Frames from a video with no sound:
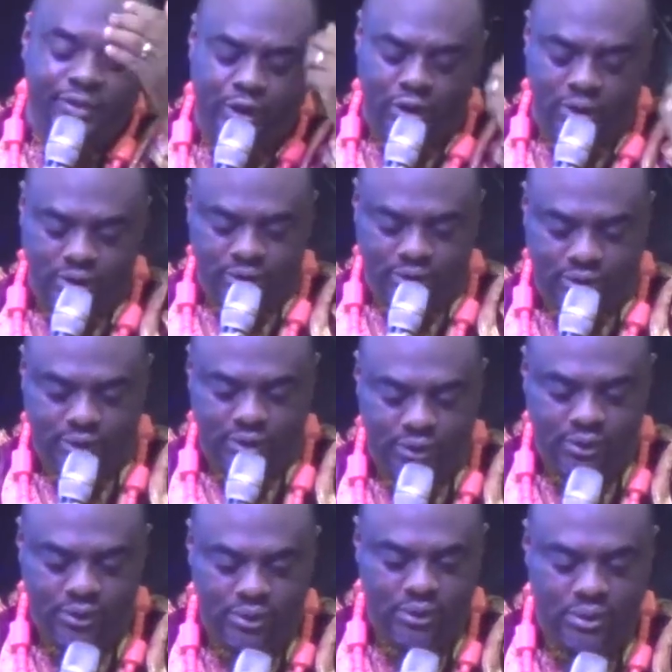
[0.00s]

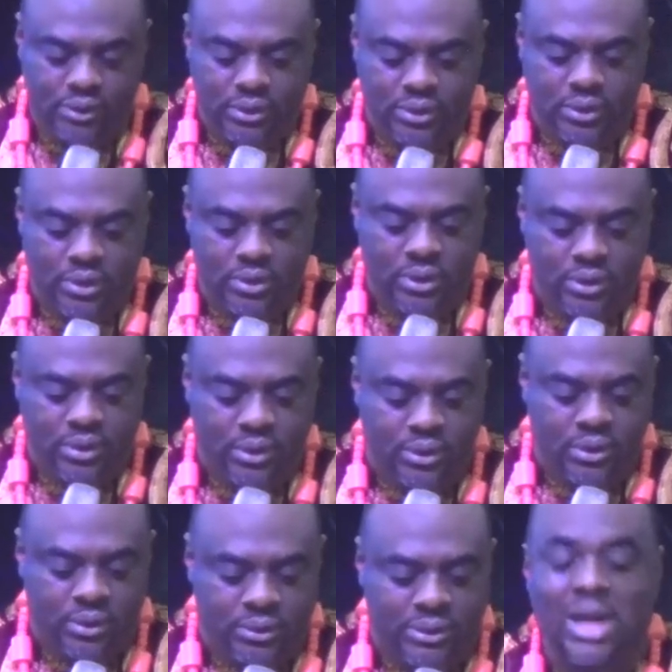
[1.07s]
visions.
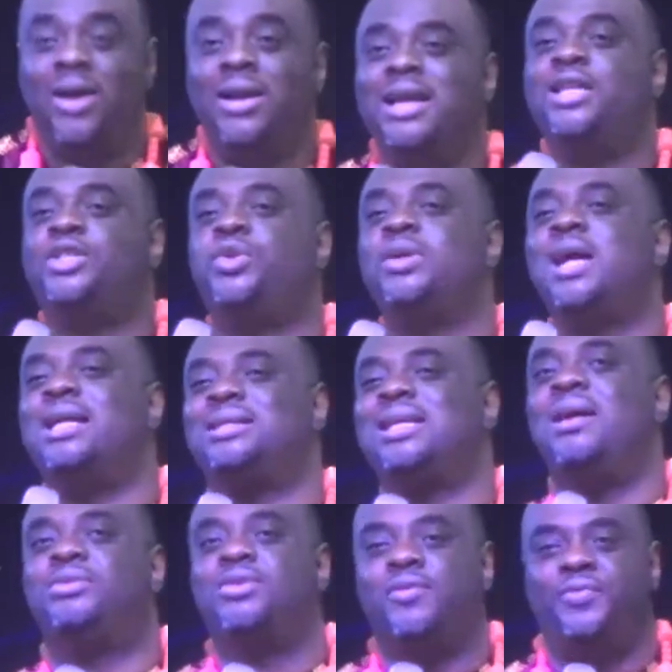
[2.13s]
Now, let's look at
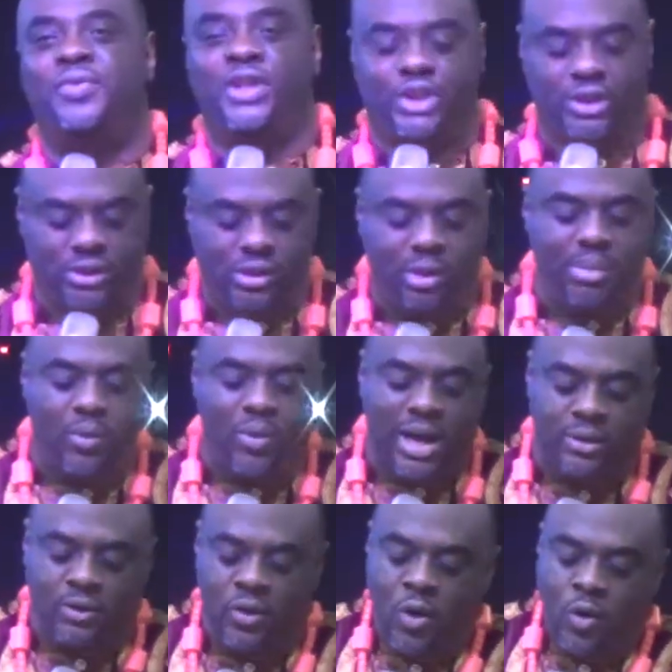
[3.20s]
types of vision. Number
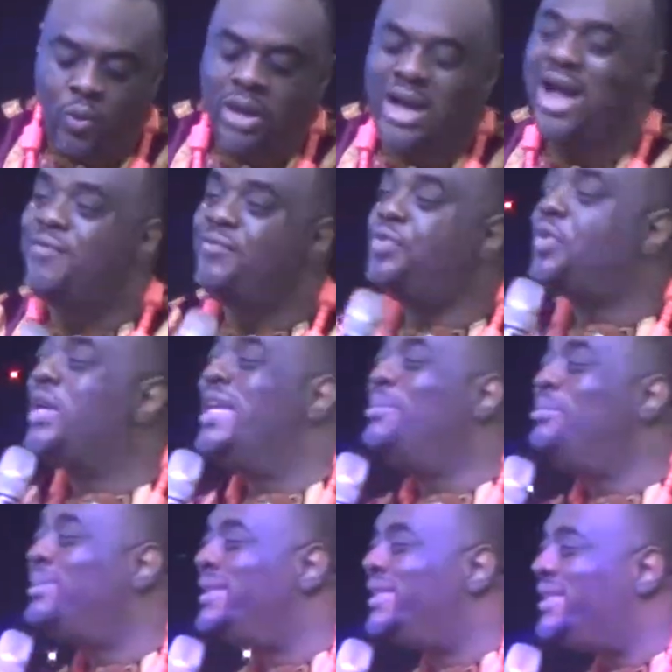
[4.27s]
one, we have
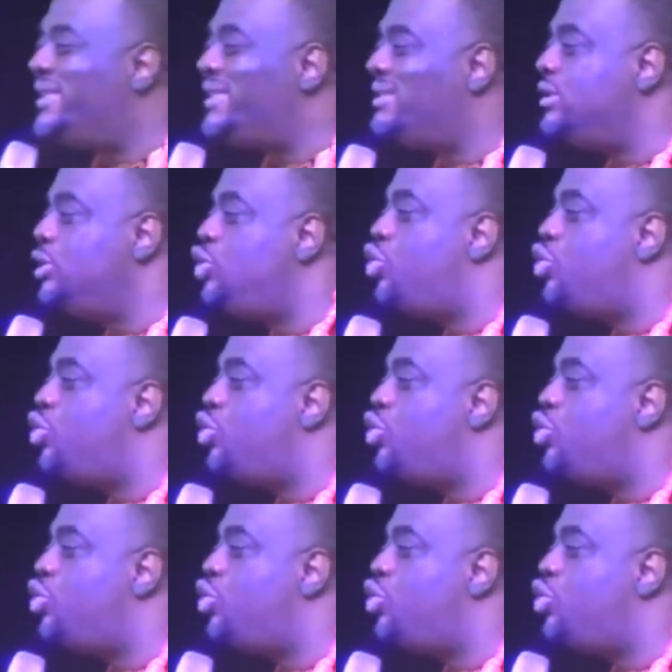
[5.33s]
dreams.